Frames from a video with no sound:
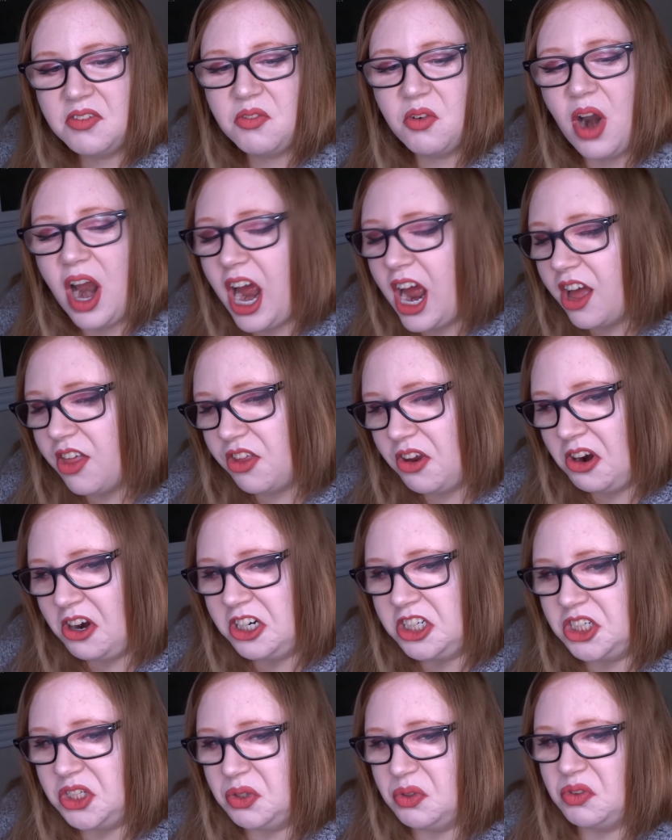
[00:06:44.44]
rather
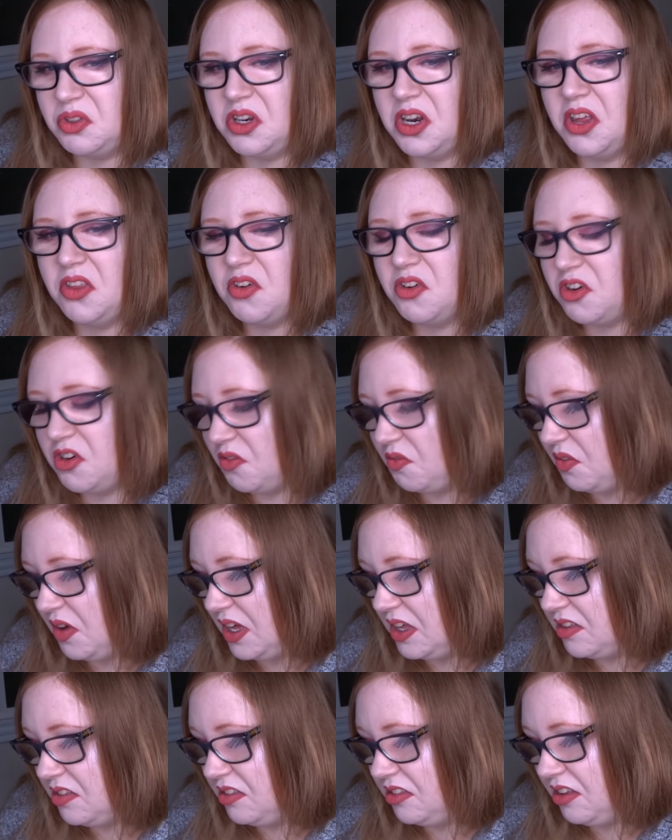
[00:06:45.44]
choose another
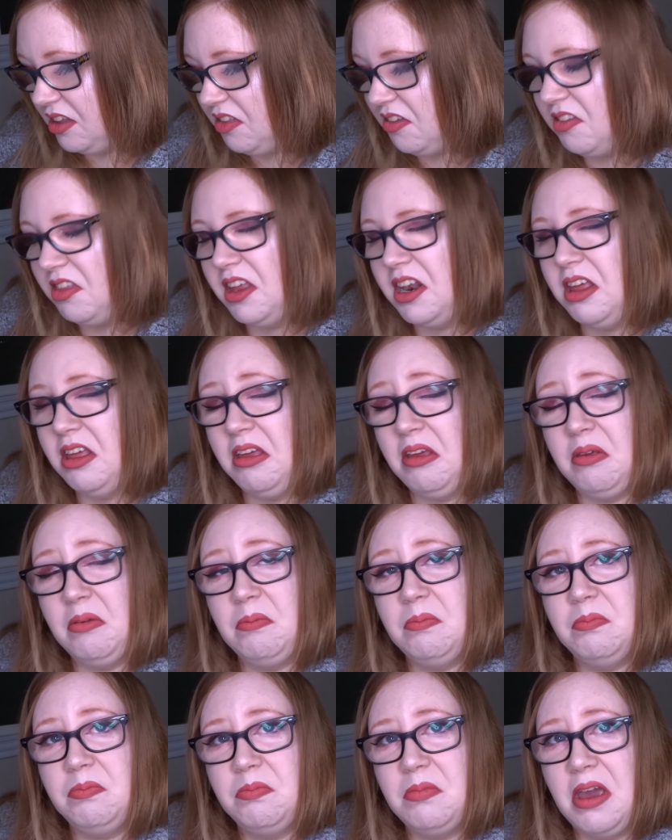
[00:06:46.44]
device other than a
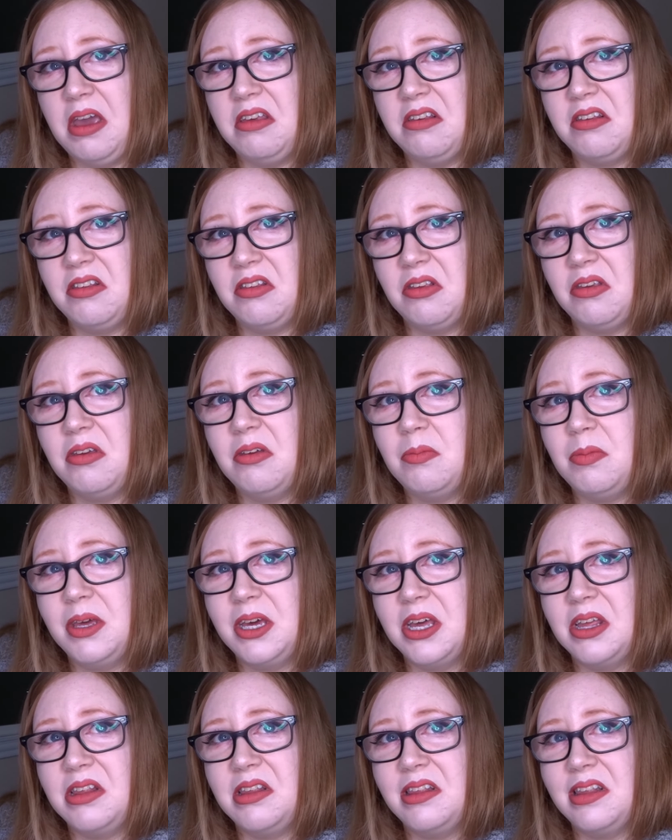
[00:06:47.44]
pestle
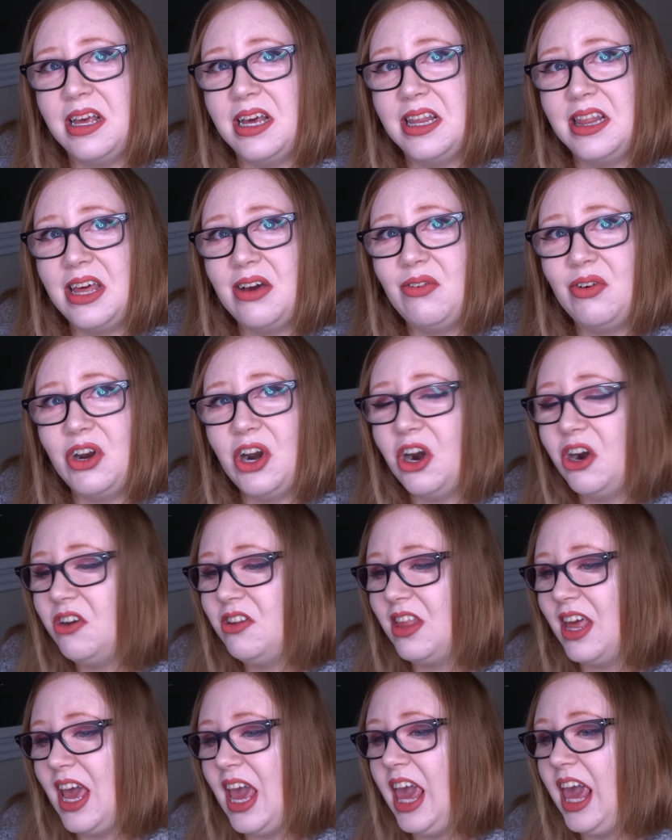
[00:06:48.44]
because uh, that would
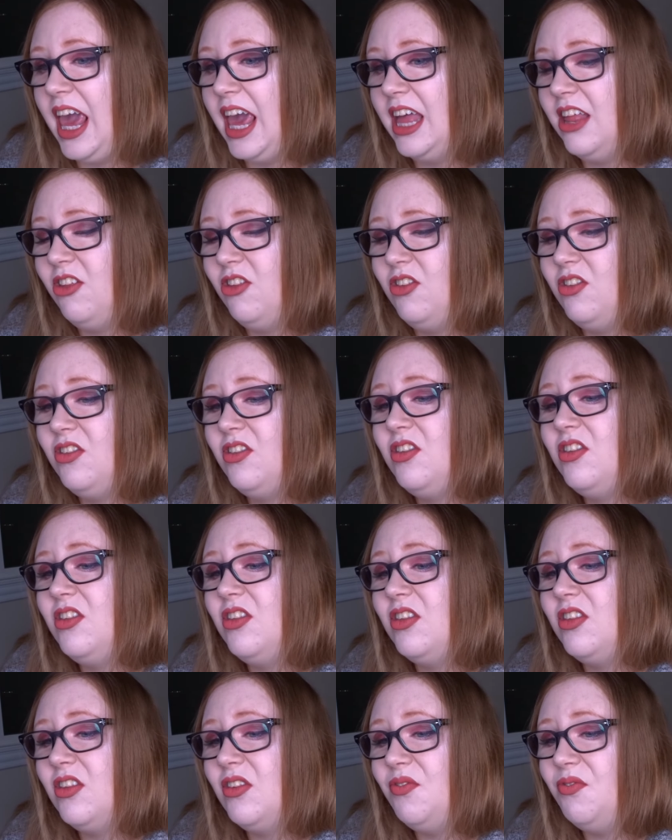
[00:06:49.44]
hurt the
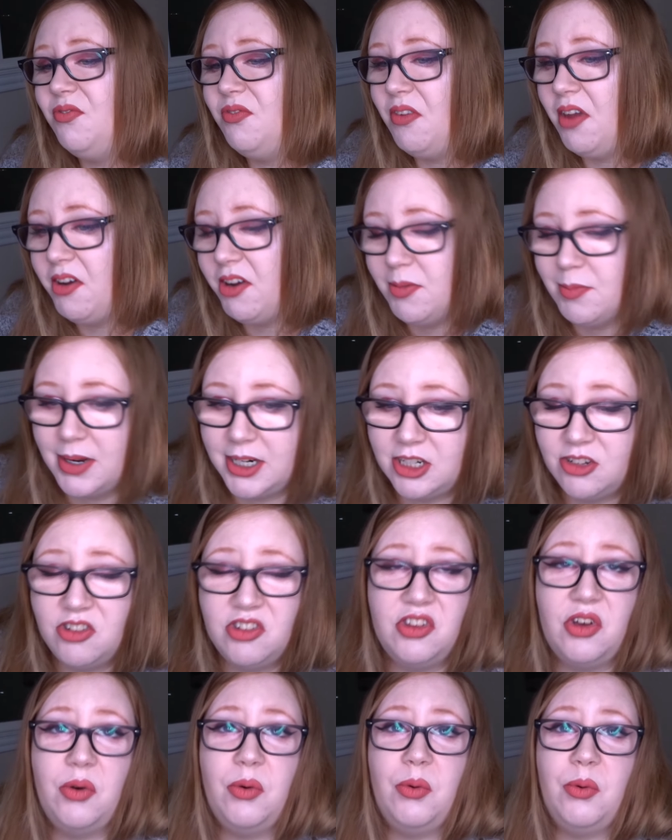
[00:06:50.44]
hands very much
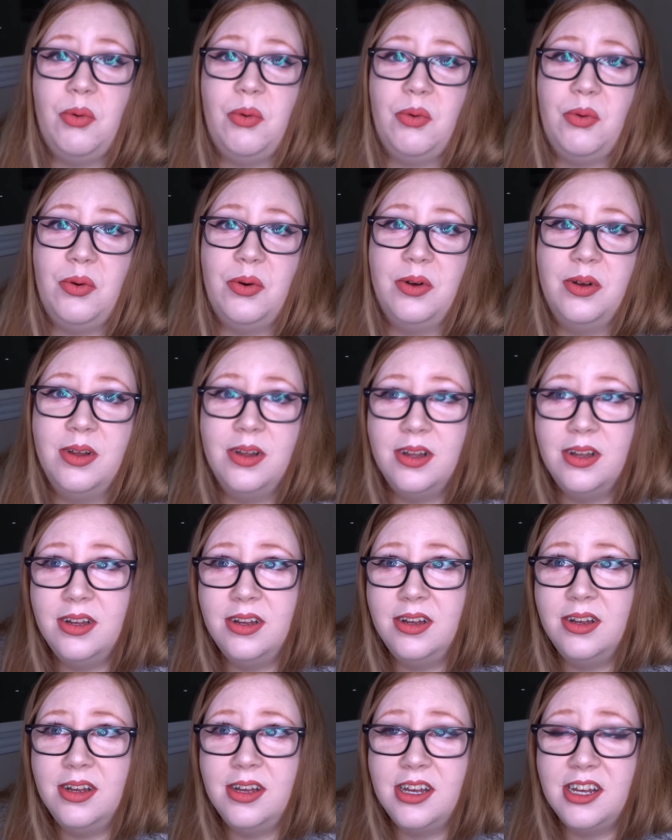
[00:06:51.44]
so.
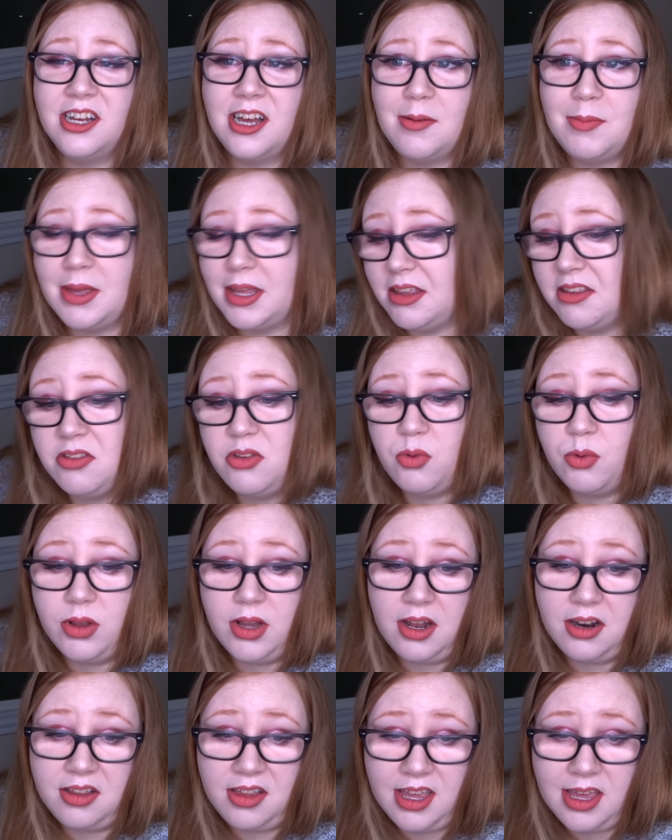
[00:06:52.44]
I mean, it'd do a
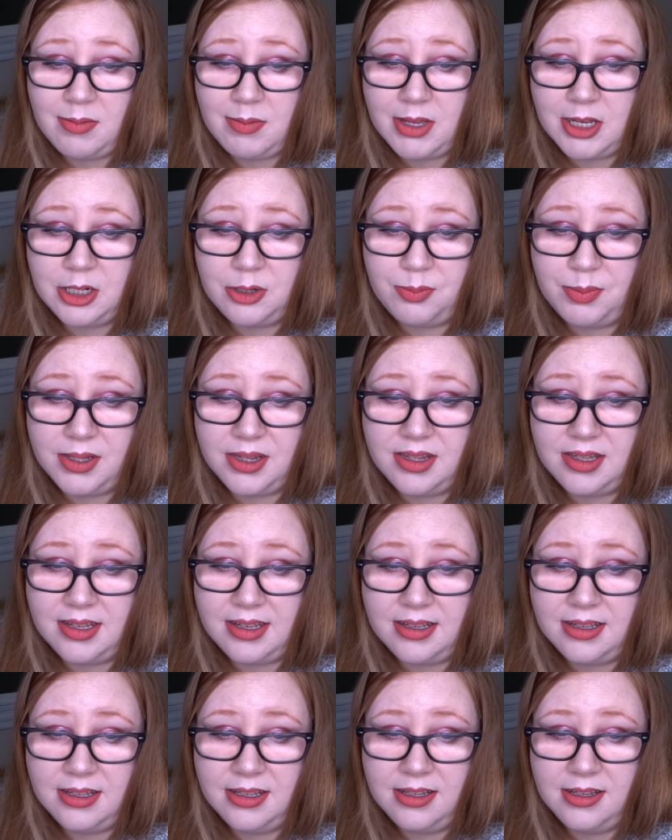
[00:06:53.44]
lot of damage, but
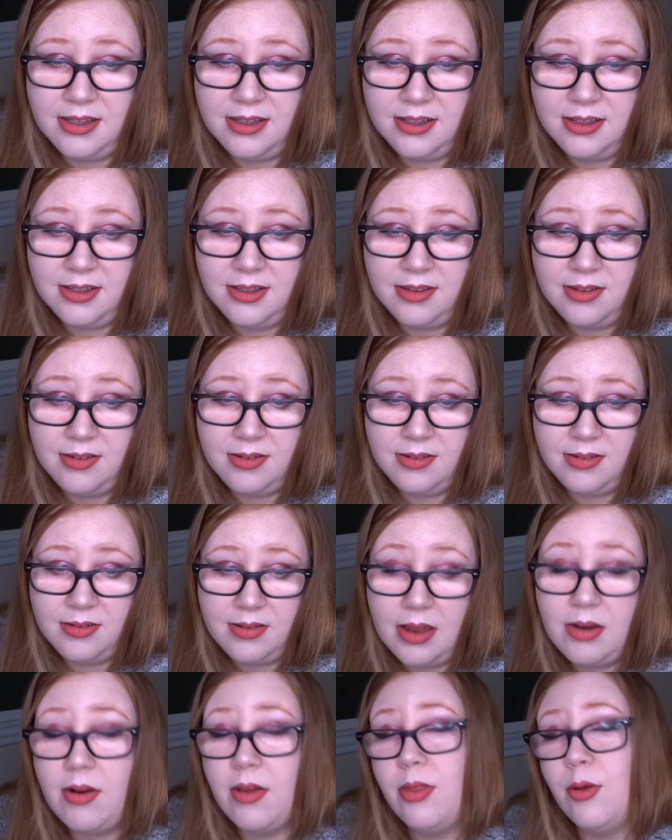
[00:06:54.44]
uh,
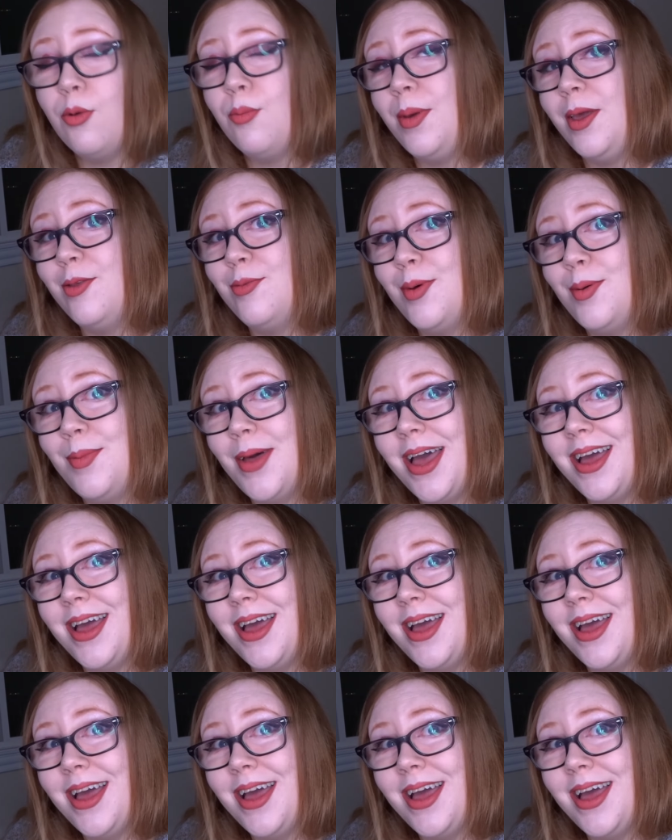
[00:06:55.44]
I'd rather a baseball